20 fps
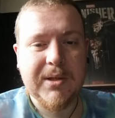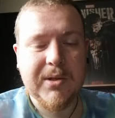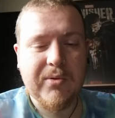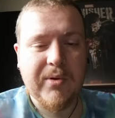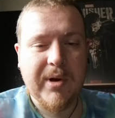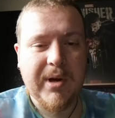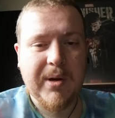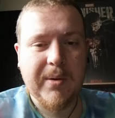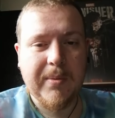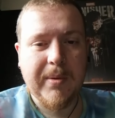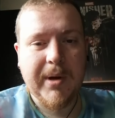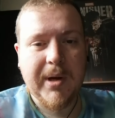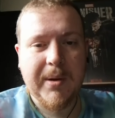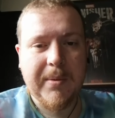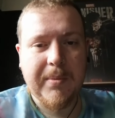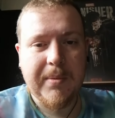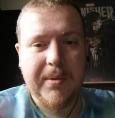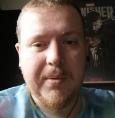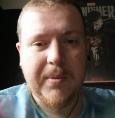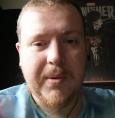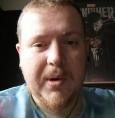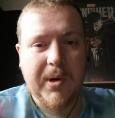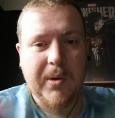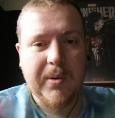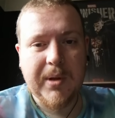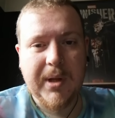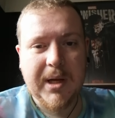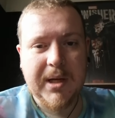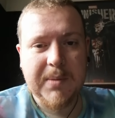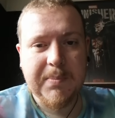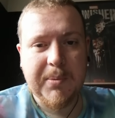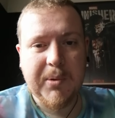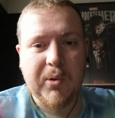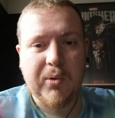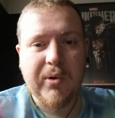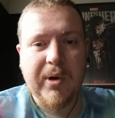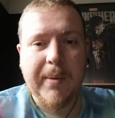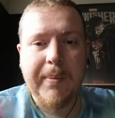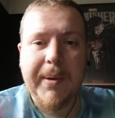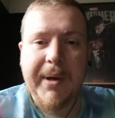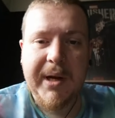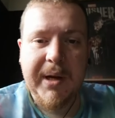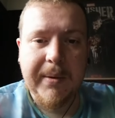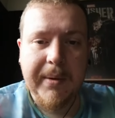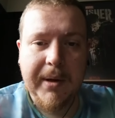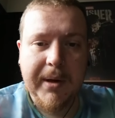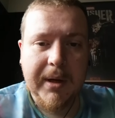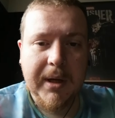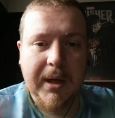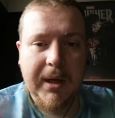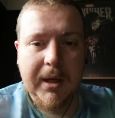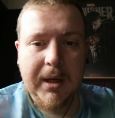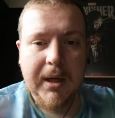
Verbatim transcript: straight away when you know that's bullcrap anyway.